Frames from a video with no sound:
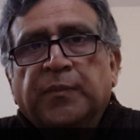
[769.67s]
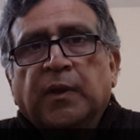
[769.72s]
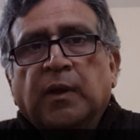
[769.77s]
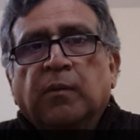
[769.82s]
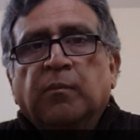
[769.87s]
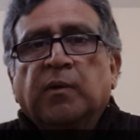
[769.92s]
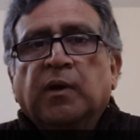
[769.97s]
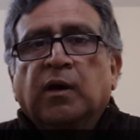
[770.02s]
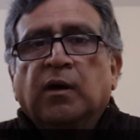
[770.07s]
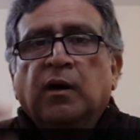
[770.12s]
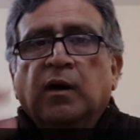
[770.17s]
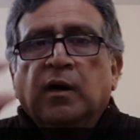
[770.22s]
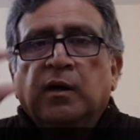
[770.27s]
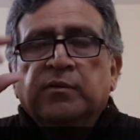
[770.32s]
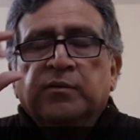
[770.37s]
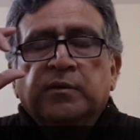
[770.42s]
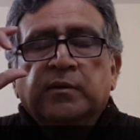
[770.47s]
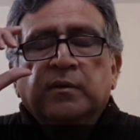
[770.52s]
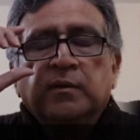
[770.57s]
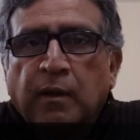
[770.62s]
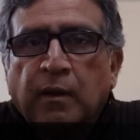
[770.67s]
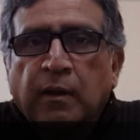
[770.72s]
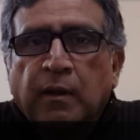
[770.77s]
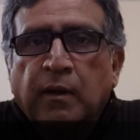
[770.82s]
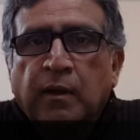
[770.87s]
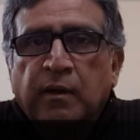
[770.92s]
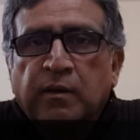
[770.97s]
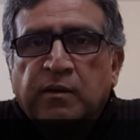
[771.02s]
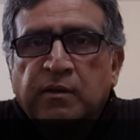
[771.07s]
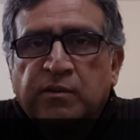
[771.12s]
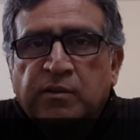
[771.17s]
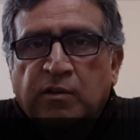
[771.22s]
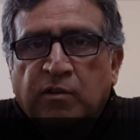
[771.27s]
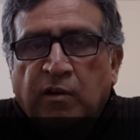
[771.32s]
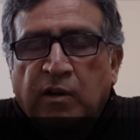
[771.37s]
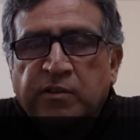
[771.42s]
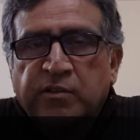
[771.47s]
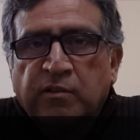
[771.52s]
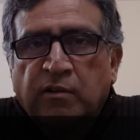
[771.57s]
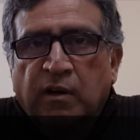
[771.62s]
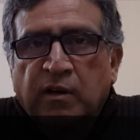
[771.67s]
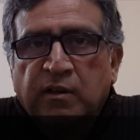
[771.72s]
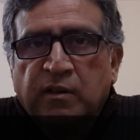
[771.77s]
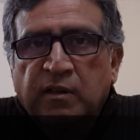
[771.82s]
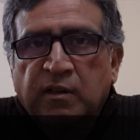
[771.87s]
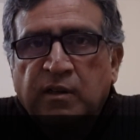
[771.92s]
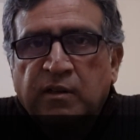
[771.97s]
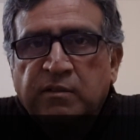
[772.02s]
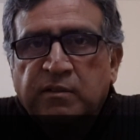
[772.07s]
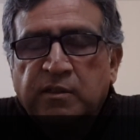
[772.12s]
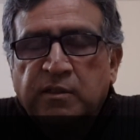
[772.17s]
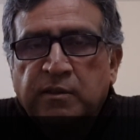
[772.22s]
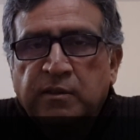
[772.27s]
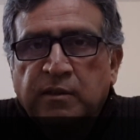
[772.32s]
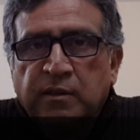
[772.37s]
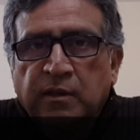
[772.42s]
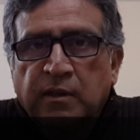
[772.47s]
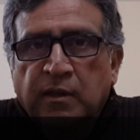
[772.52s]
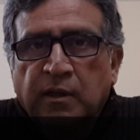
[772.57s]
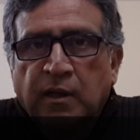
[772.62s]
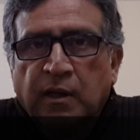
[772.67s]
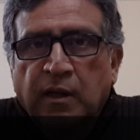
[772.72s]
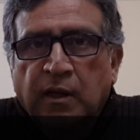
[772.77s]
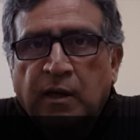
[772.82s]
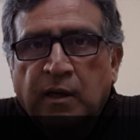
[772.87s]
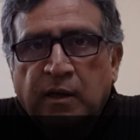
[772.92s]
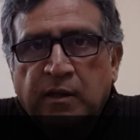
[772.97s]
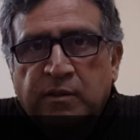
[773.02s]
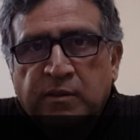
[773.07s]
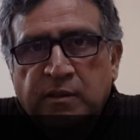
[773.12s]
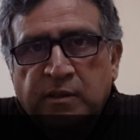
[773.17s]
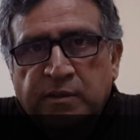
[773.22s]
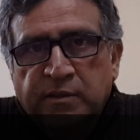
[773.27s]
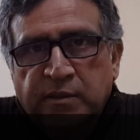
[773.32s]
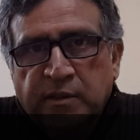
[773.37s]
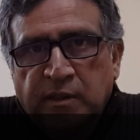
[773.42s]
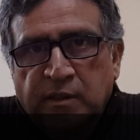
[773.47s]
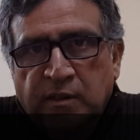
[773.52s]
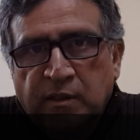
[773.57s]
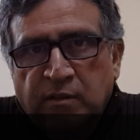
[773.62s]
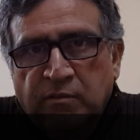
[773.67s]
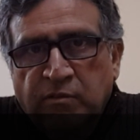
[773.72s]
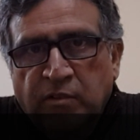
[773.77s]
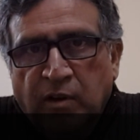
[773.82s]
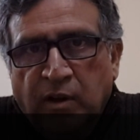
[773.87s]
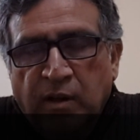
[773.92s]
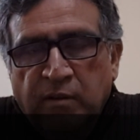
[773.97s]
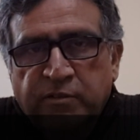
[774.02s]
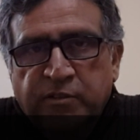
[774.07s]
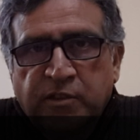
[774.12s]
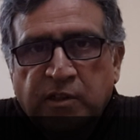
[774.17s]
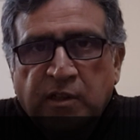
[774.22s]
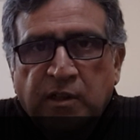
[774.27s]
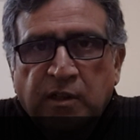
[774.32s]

because it is cross-continent. It involves